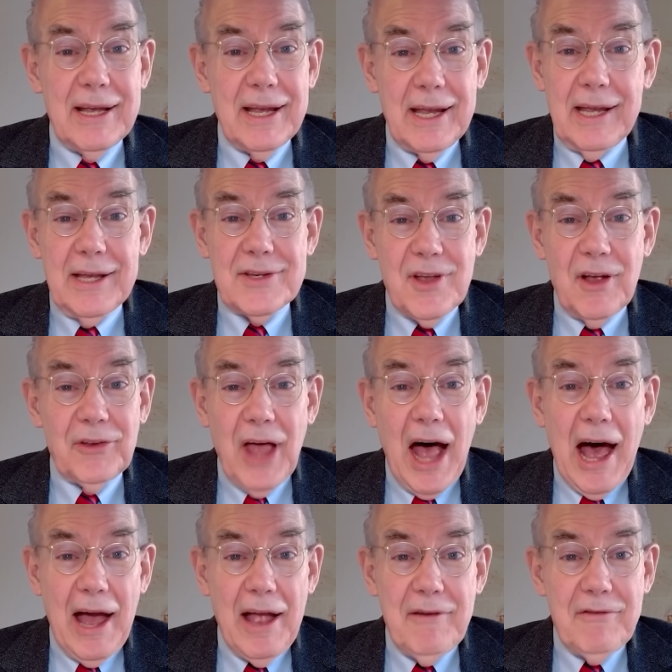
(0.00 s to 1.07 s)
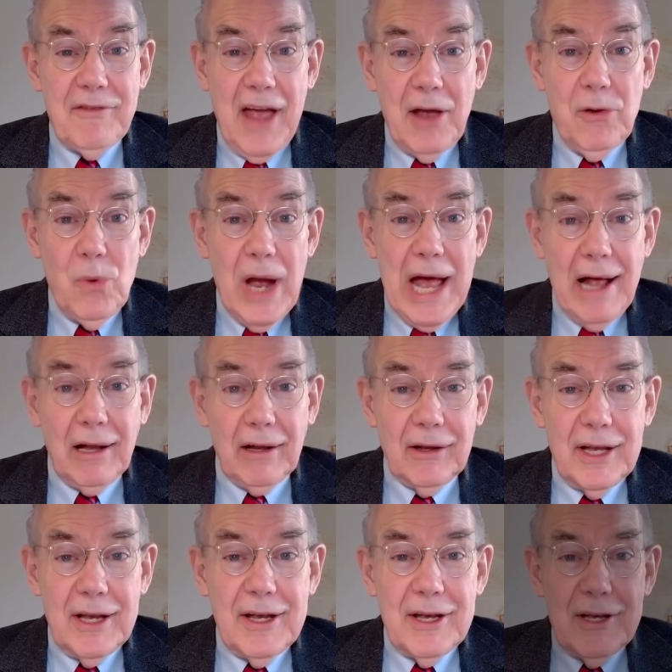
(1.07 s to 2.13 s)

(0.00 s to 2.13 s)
is alive and well.